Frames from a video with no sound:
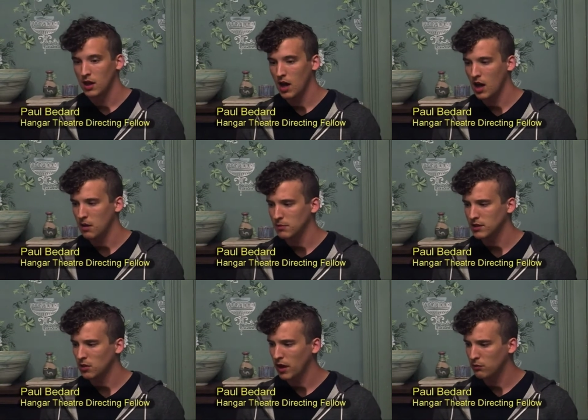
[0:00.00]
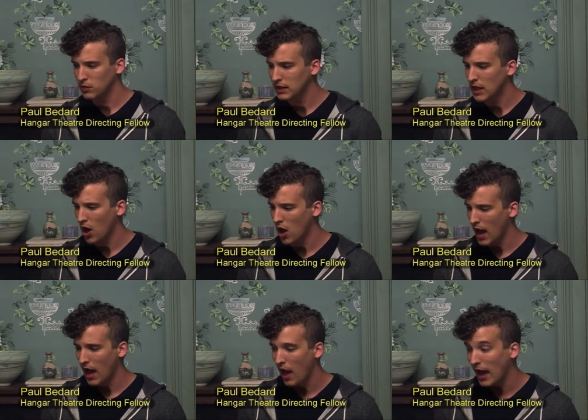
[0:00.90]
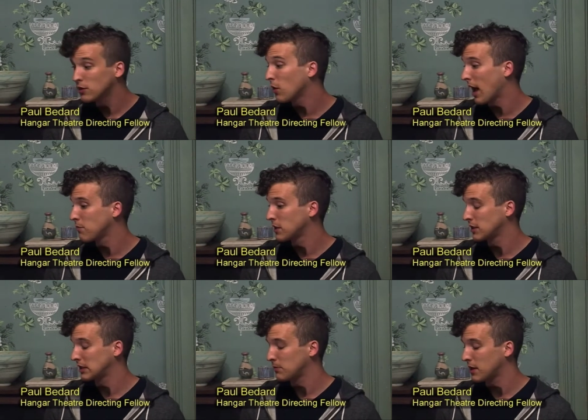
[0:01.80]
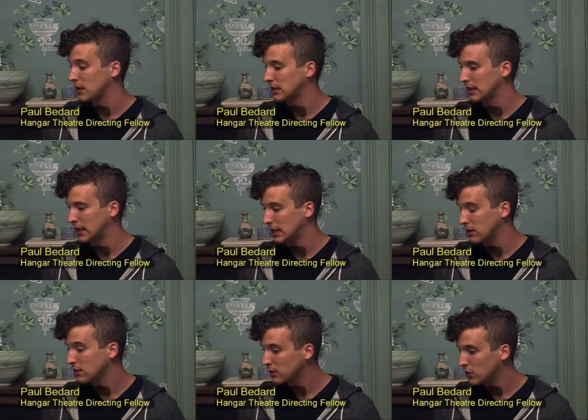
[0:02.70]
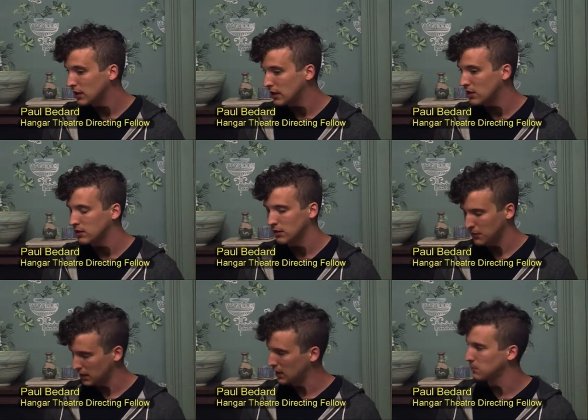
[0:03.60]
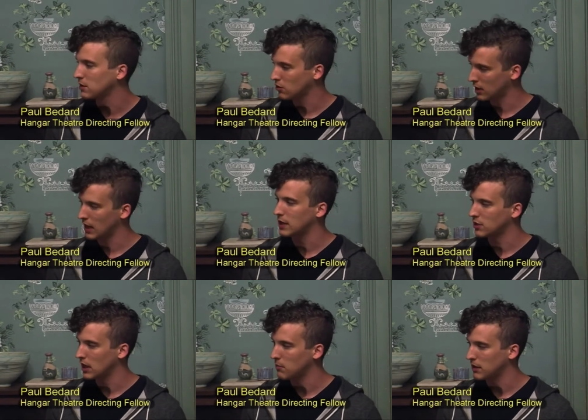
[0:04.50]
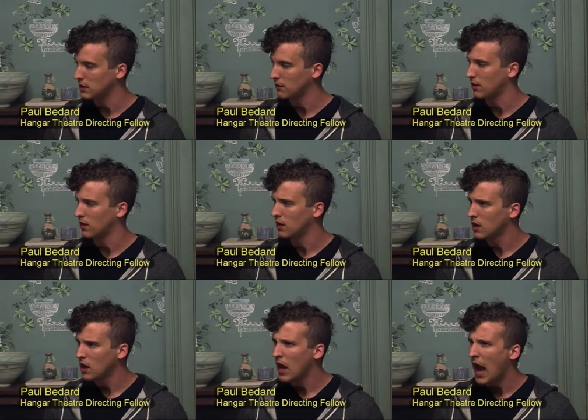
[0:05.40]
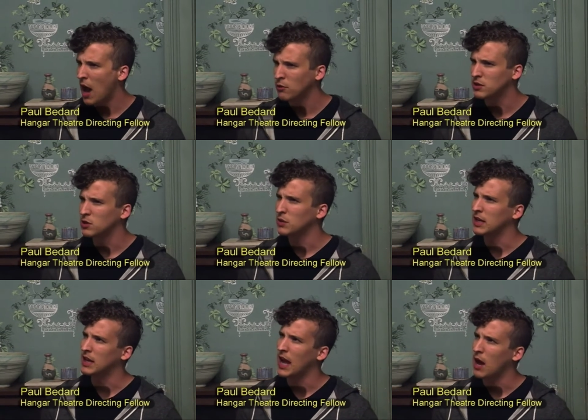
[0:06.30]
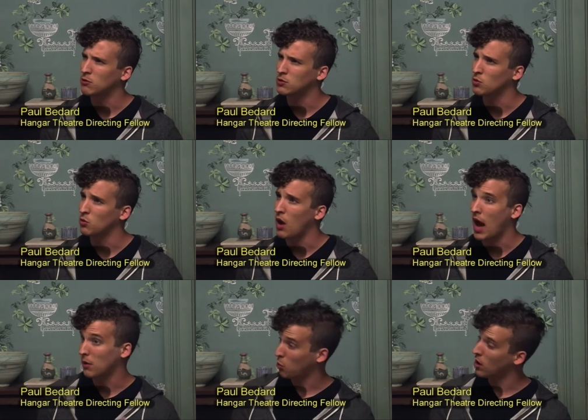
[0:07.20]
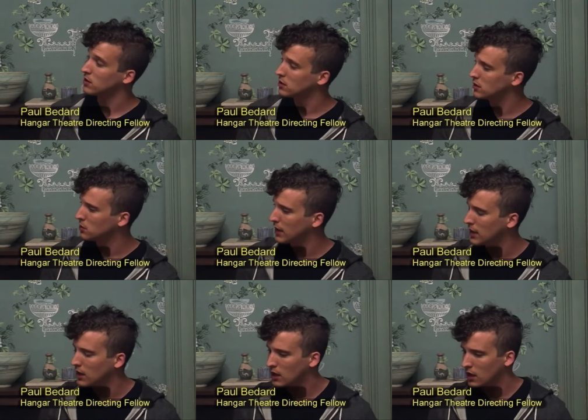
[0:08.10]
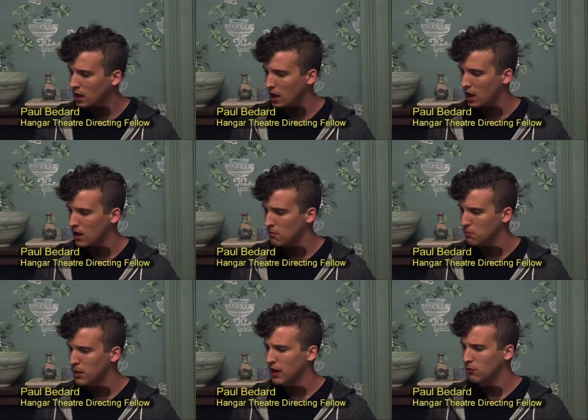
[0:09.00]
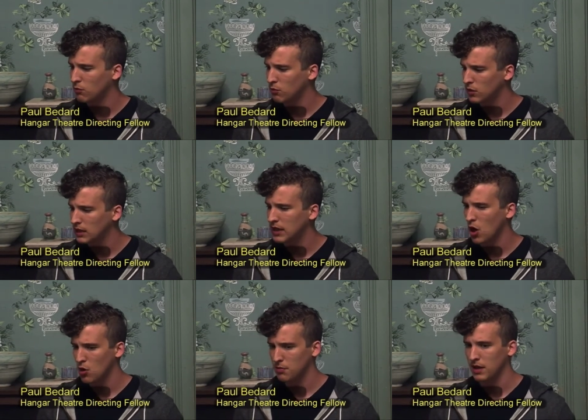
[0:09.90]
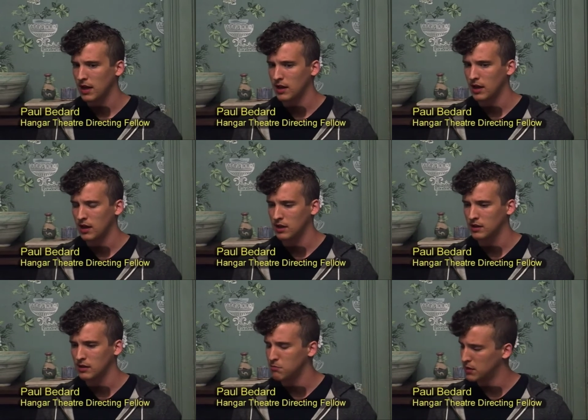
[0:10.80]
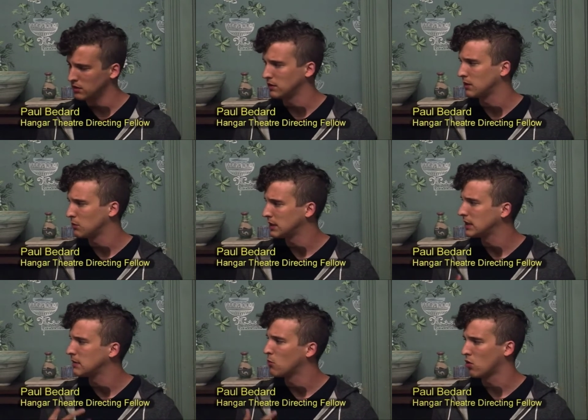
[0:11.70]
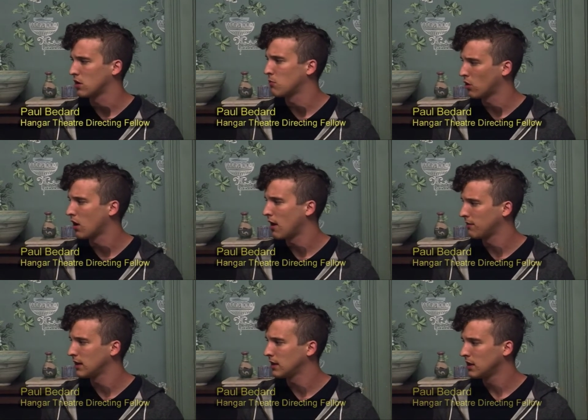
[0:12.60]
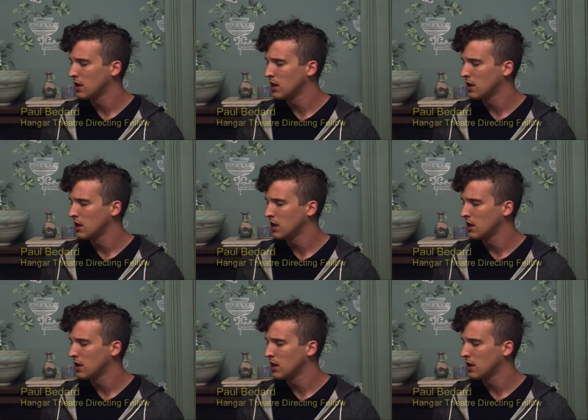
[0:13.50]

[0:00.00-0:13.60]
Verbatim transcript: Um, so I really, I don't have much experience in street theater. It's something that I'm still trying to educate myself on how to do it and how do I want to do it. Mm -hmm. um, but I really hope that uh, it builds and we see more and more of it